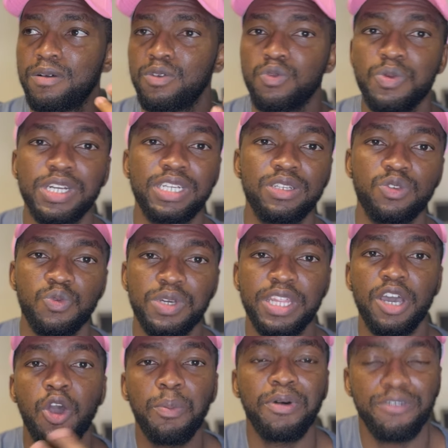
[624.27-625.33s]
with the
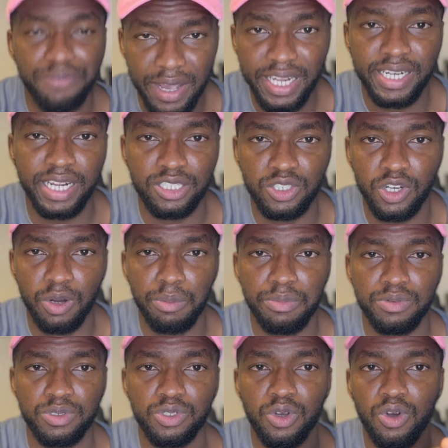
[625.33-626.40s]
hope of finding a job.
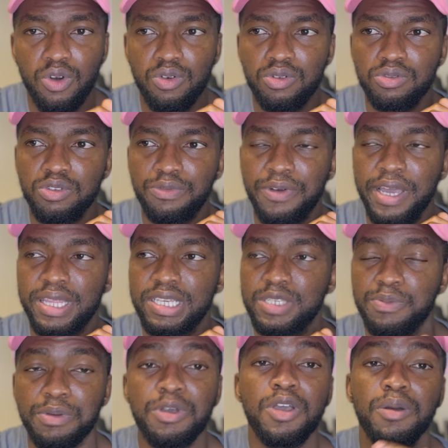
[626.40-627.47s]
So you find these people,